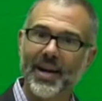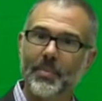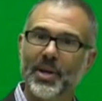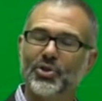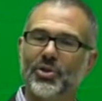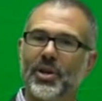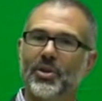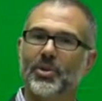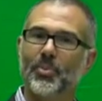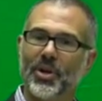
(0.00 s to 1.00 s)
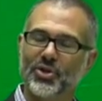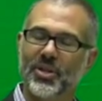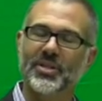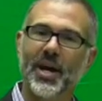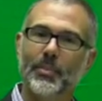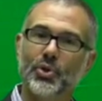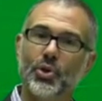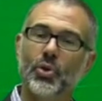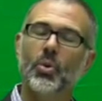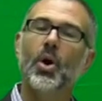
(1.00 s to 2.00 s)
and I measure their depression at time
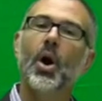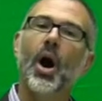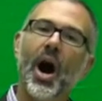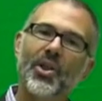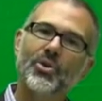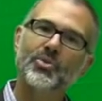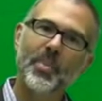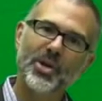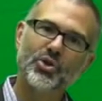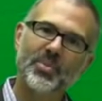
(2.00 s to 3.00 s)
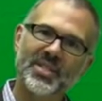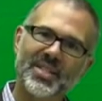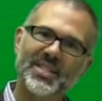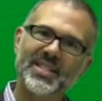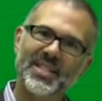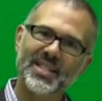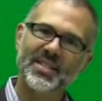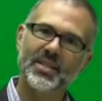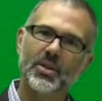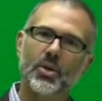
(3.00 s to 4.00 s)
2, are those measurements
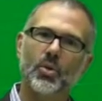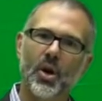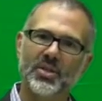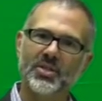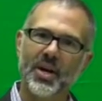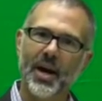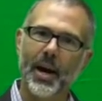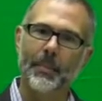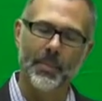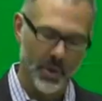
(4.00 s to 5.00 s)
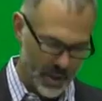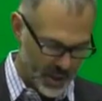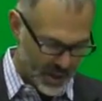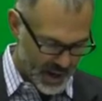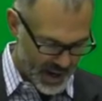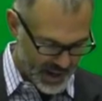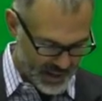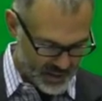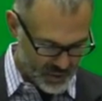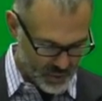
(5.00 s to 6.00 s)
consistent across time?
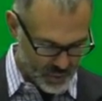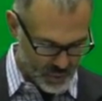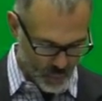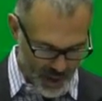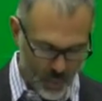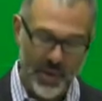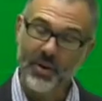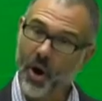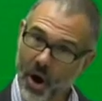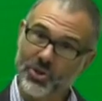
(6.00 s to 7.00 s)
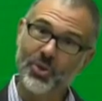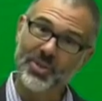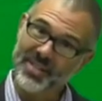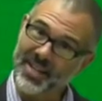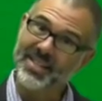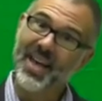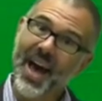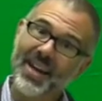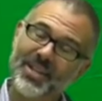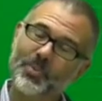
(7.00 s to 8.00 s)
And the way we also assess
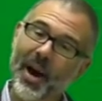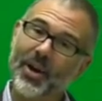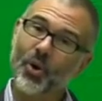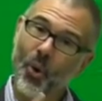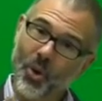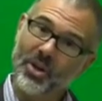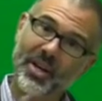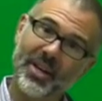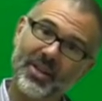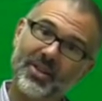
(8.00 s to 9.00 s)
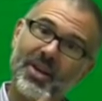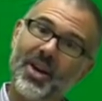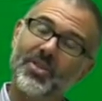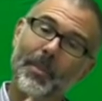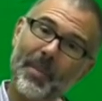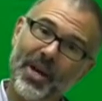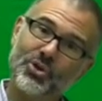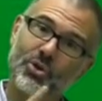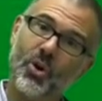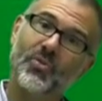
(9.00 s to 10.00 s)
that is by correlating the
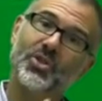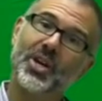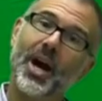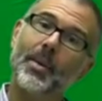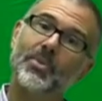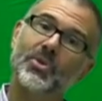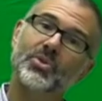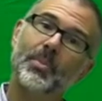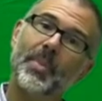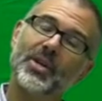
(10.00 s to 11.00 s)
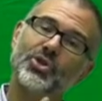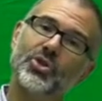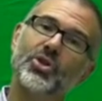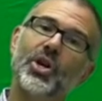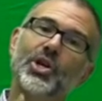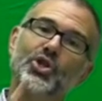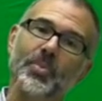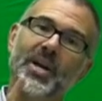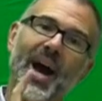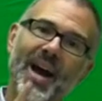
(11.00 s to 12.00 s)
measure over time. The measure
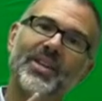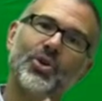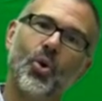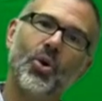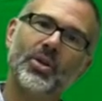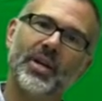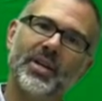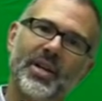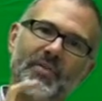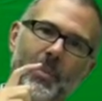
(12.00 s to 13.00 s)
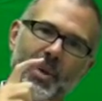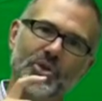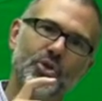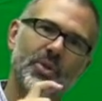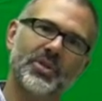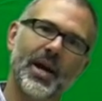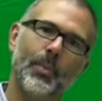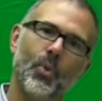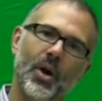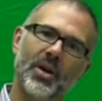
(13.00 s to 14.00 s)
should be highly correlated if I measure you at
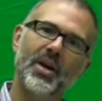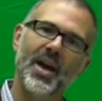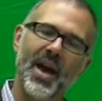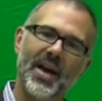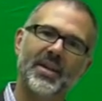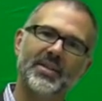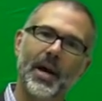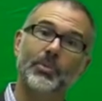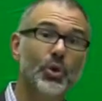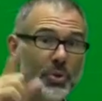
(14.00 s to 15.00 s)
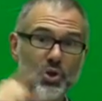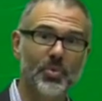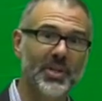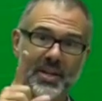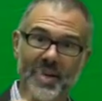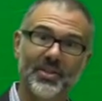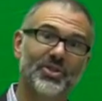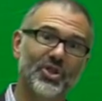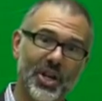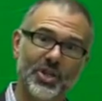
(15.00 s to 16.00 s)
time 1 and at time 2, assuming that
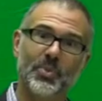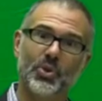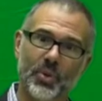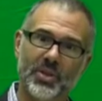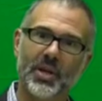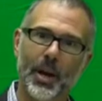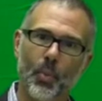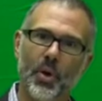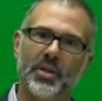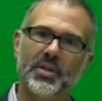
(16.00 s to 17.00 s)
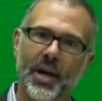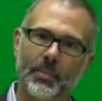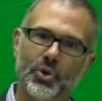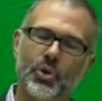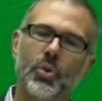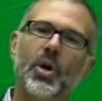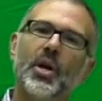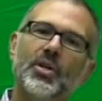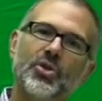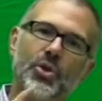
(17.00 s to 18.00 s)
nothing changed between time 1 and time 2.
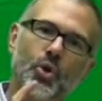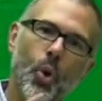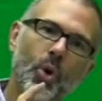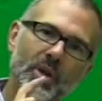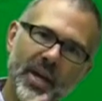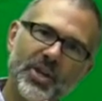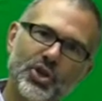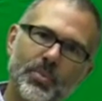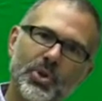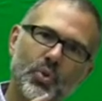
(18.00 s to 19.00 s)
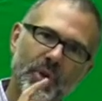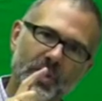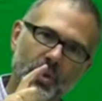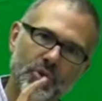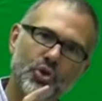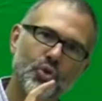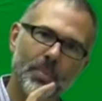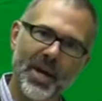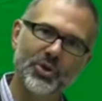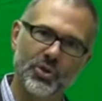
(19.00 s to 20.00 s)
So the correlation between those two
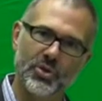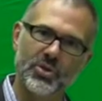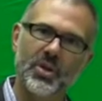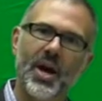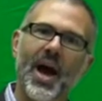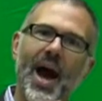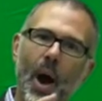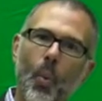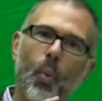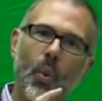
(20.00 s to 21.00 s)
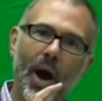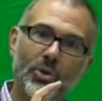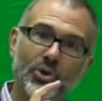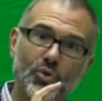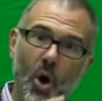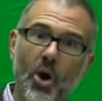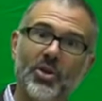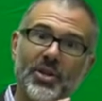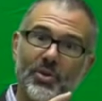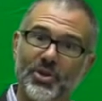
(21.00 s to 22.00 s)
measures, how
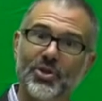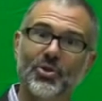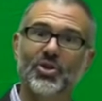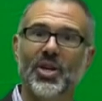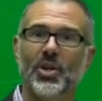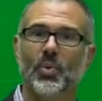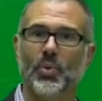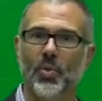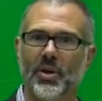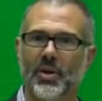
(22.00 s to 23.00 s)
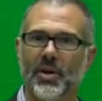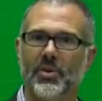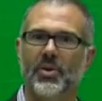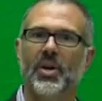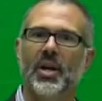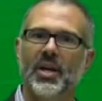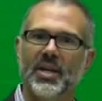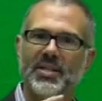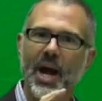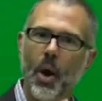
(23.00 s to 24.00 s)
strongly they're associated with one another,
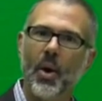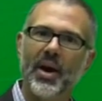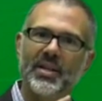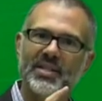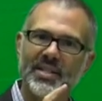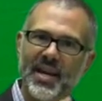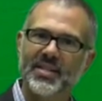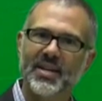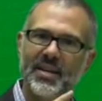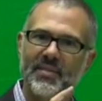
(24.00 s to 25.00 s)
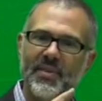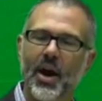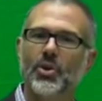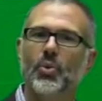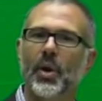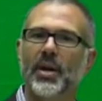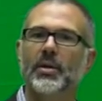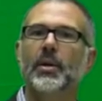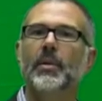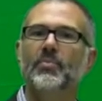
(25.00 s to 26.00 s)
is how I assess and
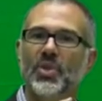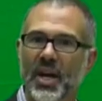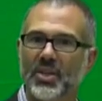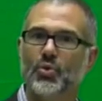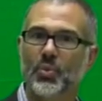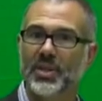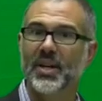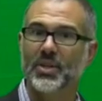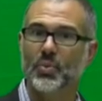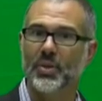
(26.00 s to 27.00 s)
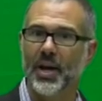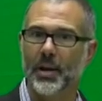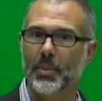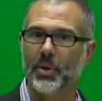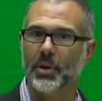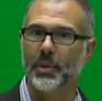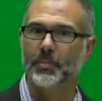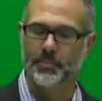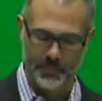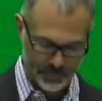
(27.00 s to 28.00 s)
evaluate test-retest reliability.
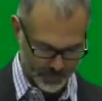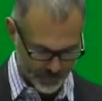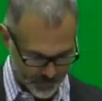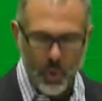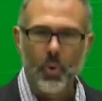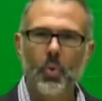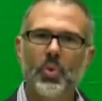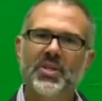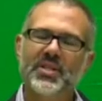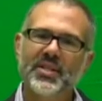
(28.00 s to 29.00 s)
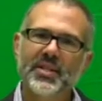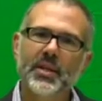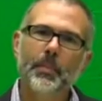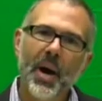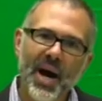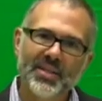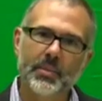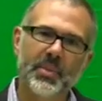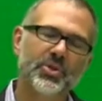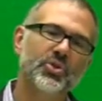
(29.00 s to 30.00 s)
When assessing
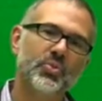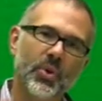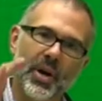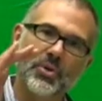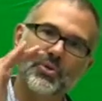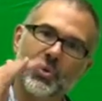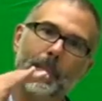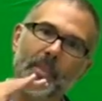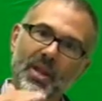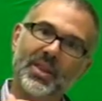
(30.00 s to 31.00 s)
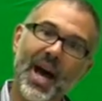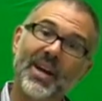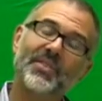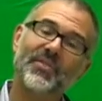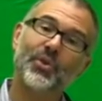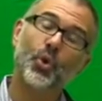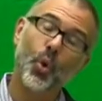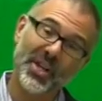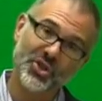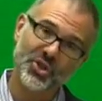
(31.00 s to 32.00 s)
composite measures, where I use a lot of different
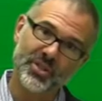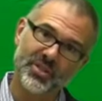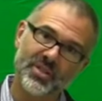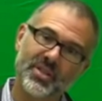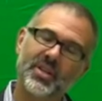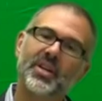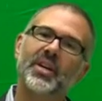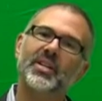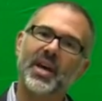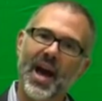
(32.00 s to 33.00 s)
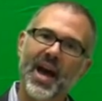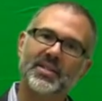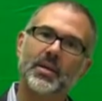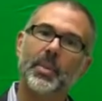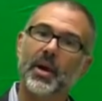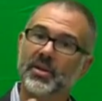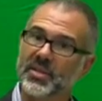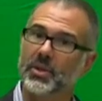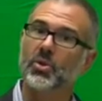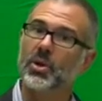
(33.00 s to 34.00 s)
questions to ask about a
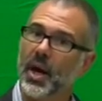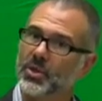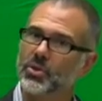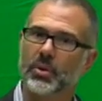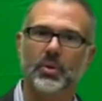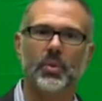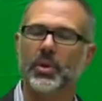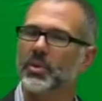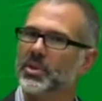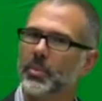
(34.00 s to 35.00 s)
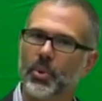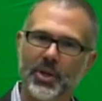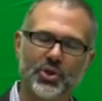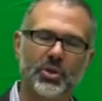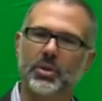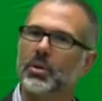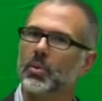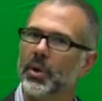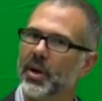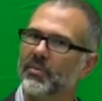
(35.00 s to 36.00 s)
single construct, whether it's depression
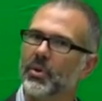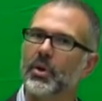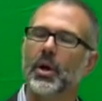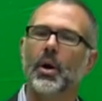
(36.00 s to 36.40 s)
or whatever,